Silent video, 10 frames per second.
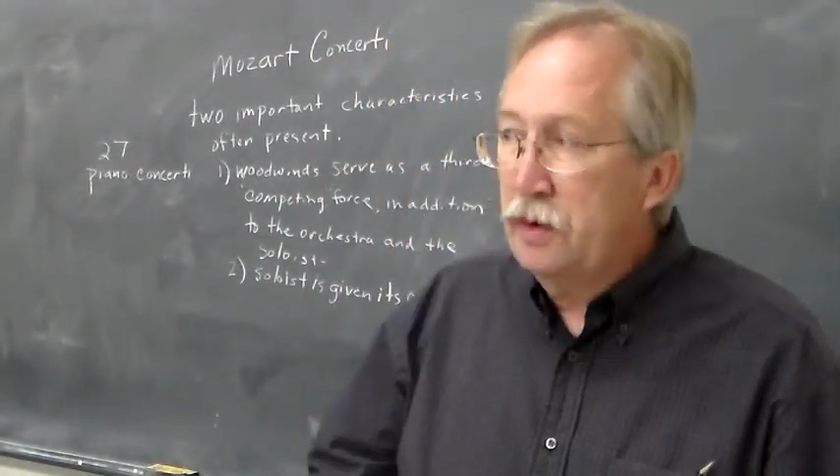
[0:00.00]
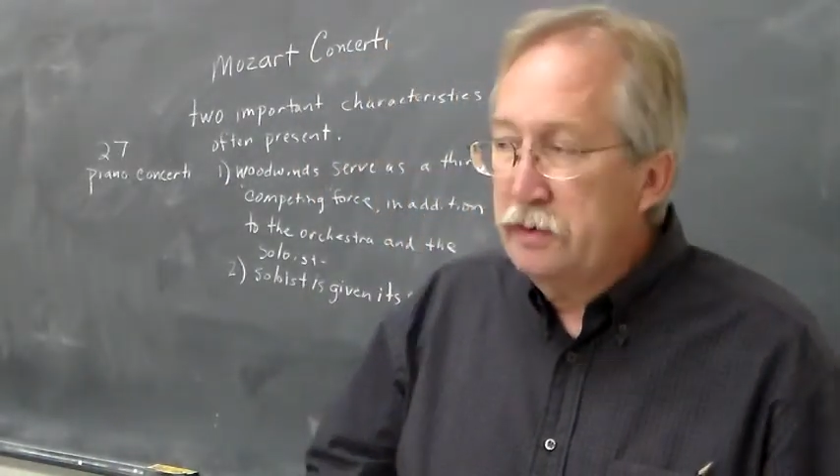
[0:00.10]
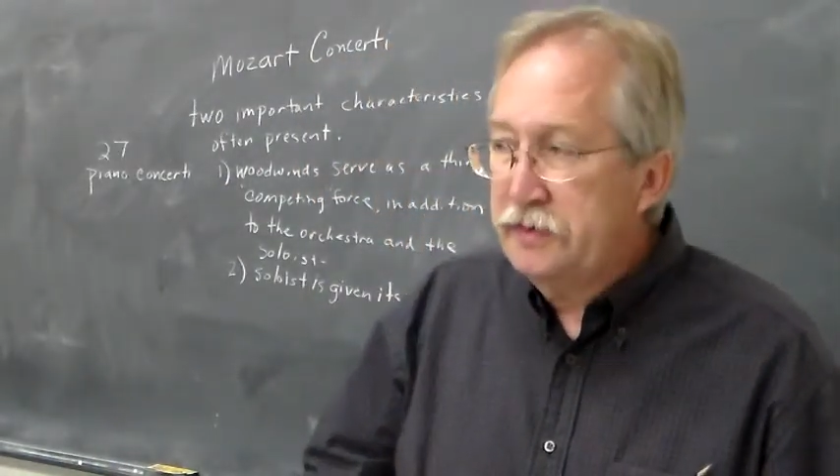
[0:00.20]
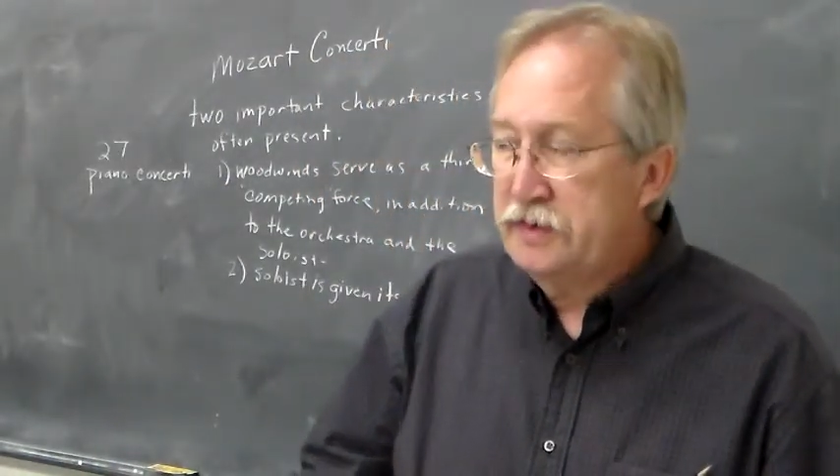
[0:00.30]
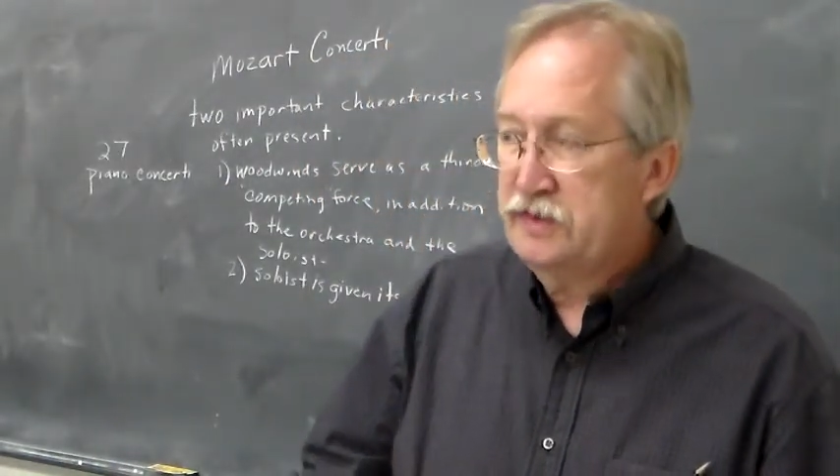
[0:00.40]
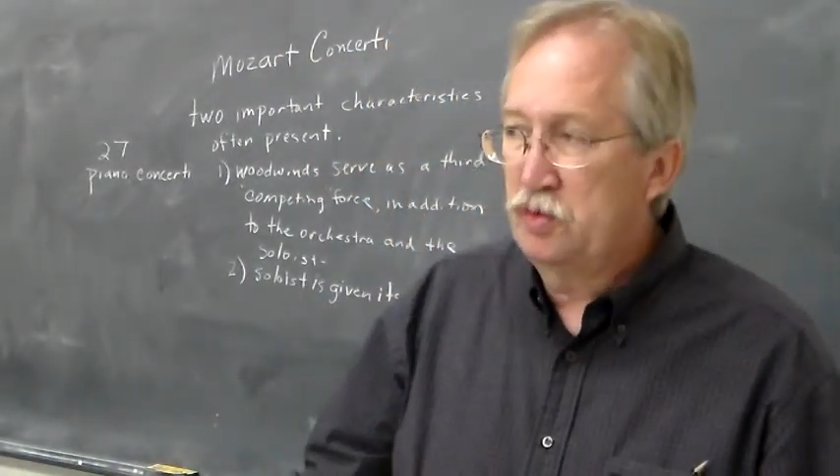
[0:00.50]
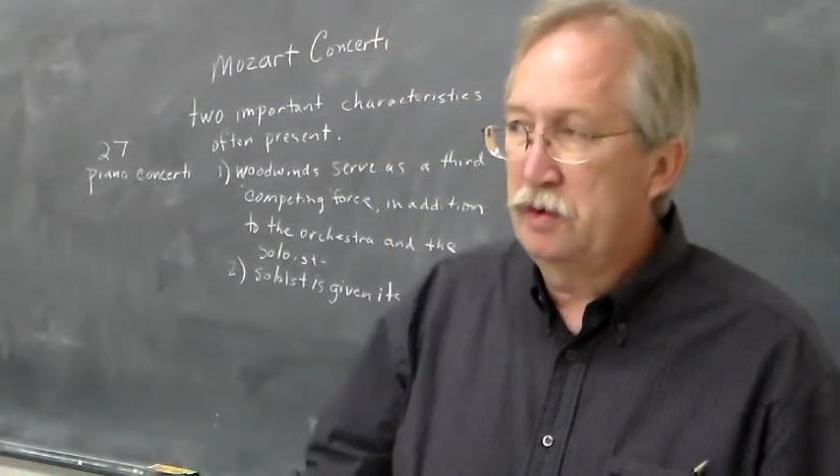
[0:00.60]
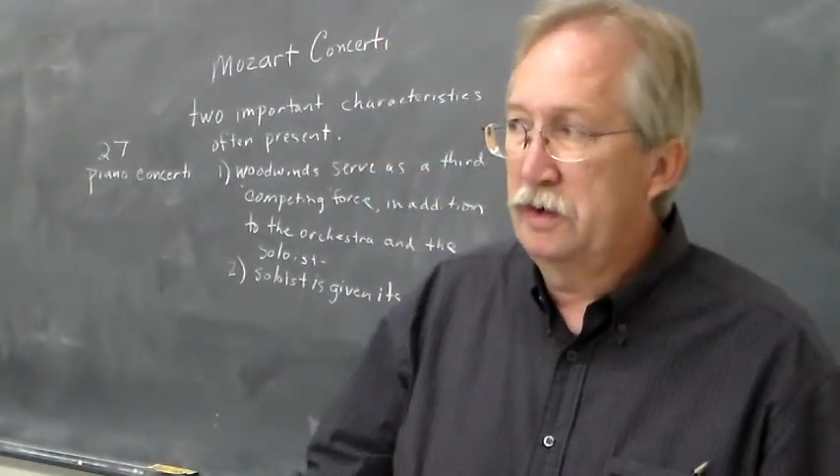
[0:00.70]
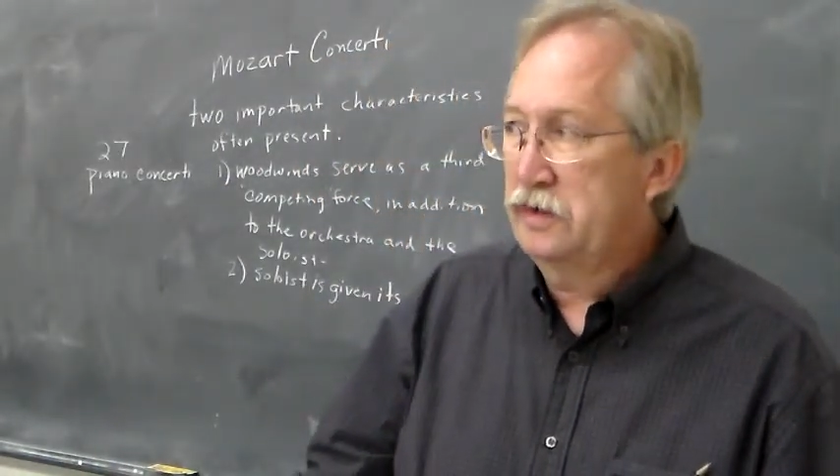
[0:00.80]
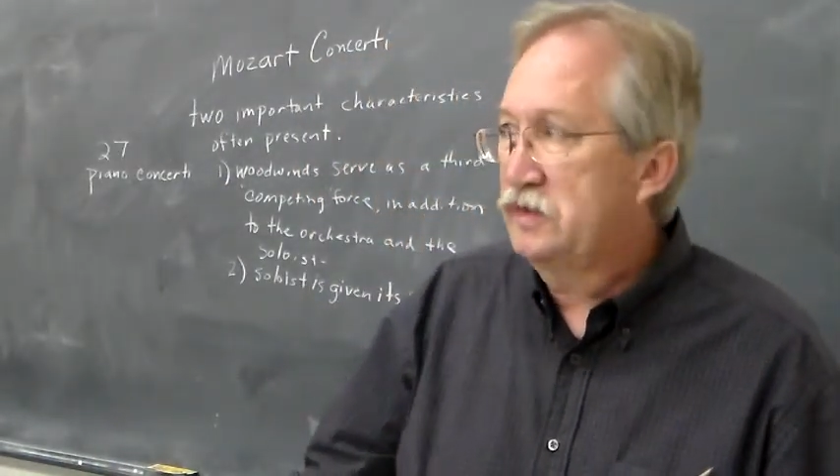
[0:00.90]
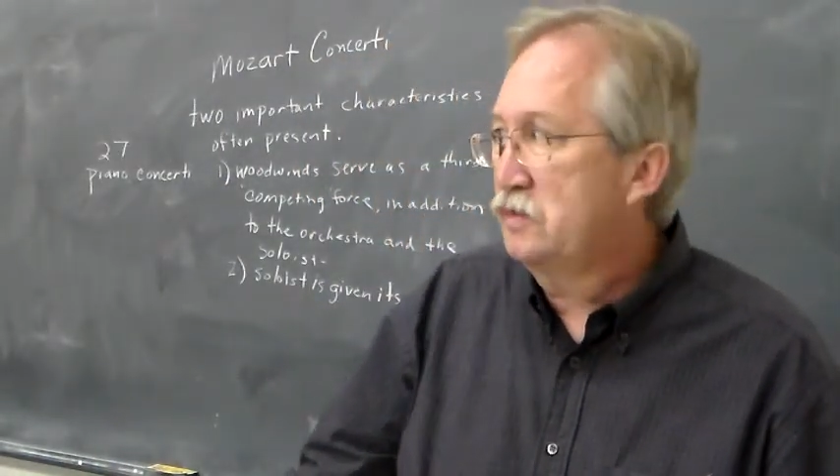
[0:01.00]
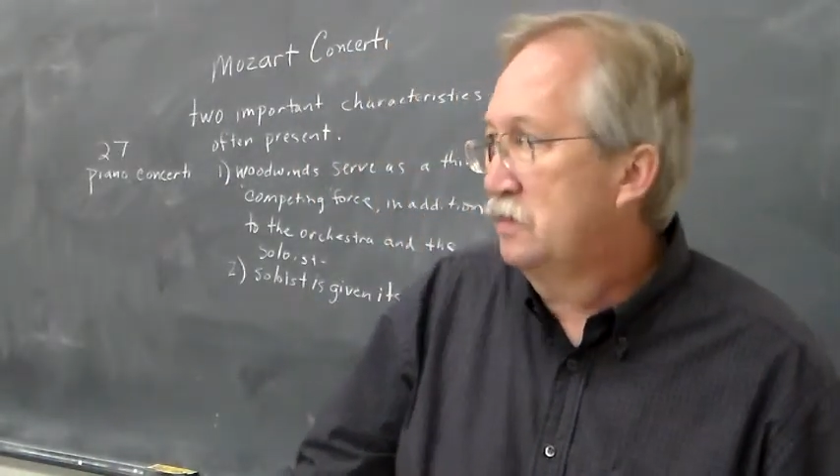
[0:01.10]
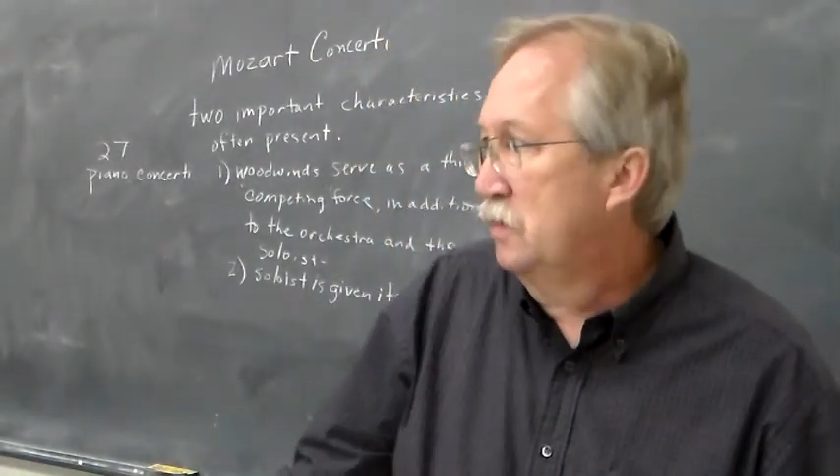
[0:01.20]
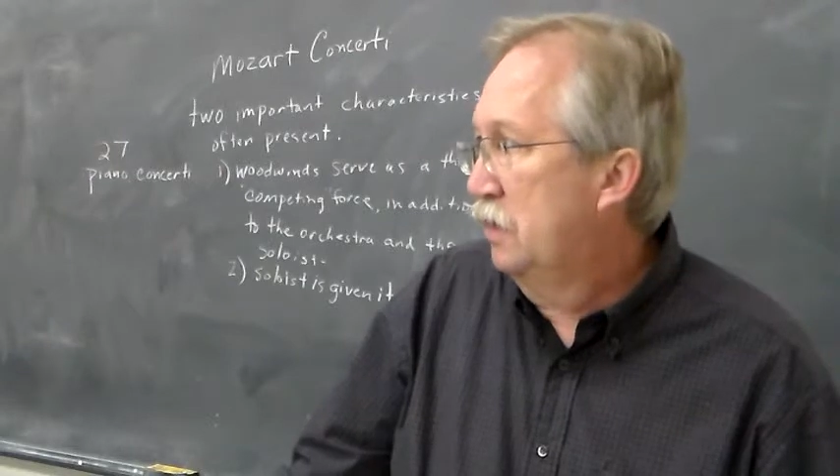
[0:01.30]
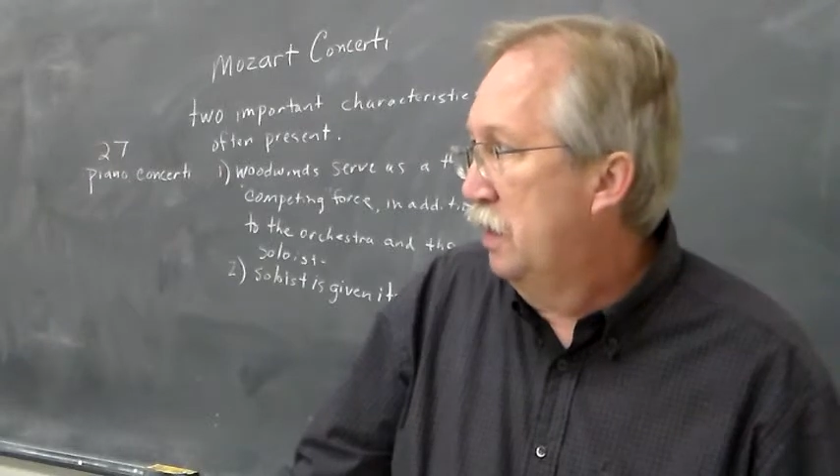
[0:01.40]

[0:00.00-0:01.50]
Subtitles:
wrote these works